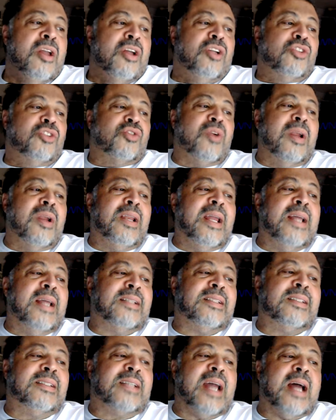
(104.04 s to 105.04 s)
Trey Lance
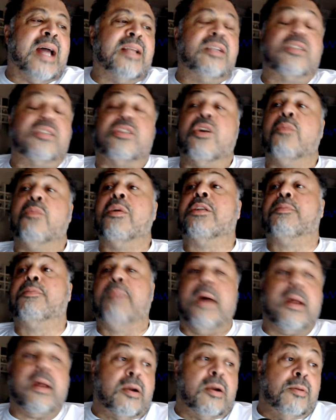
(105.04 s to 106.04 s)
has gotten so much
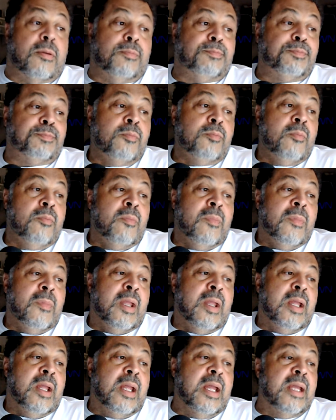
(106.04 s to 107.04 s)
better
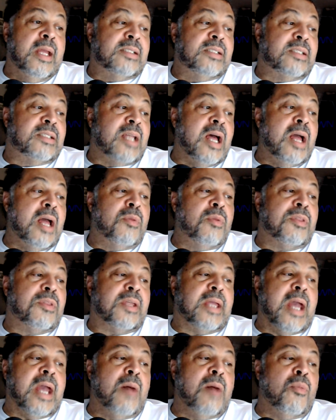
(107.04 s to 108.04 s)
in his time with the
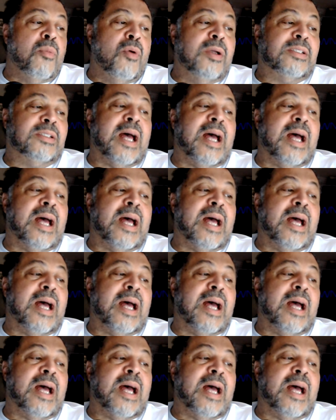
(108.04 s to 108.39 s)
Cowboys.